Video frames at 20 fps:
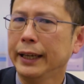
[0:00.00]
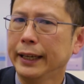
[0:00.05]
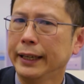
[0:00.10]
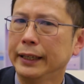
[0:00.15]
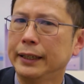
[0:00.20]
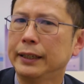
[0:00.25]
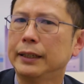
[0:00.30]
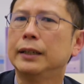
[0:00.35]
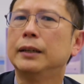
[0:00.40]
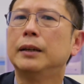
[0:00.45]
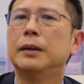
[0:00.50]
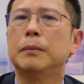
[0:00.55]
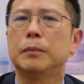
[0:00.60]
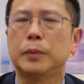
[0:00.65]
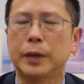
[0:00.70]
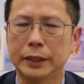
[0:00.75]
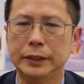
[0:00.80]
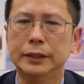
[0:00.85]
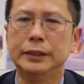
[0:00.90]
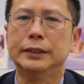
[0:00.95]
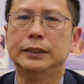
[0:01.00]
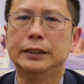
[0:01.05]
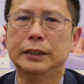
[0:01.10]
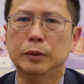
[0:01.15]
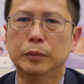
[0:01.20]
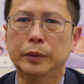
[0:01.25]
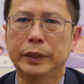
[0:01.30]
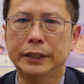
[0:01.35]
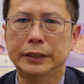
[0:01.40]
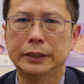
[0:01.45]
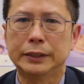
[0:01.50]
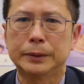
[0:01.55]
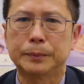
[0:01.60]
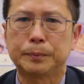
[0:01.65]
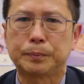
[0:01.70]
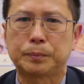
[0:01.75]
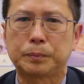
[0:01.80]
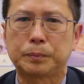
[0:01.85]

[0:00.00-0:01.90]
egg pregnancy rates.